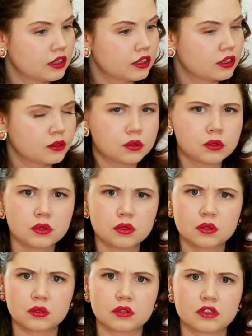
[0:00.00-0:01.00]

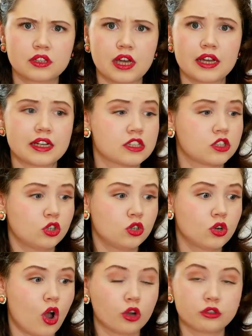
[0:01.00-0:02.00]
Oh, that is
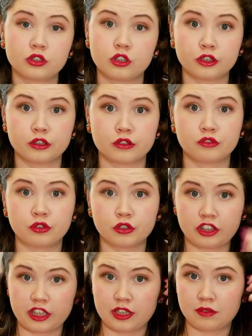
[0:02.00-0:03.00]
not good for
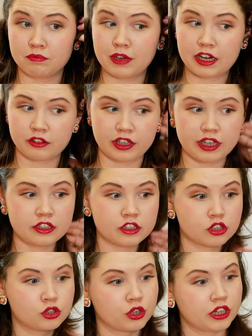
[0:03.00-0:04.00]
the millinery
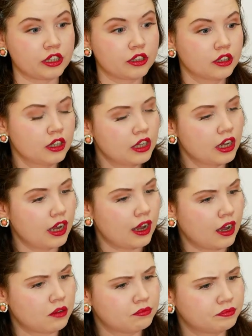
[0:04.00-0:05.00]
industry.
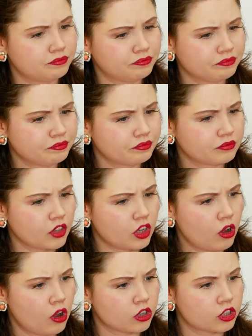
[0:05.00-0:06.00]
Um,
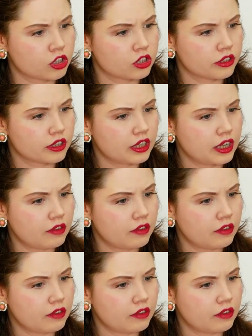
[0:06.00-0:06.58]
gosh, if.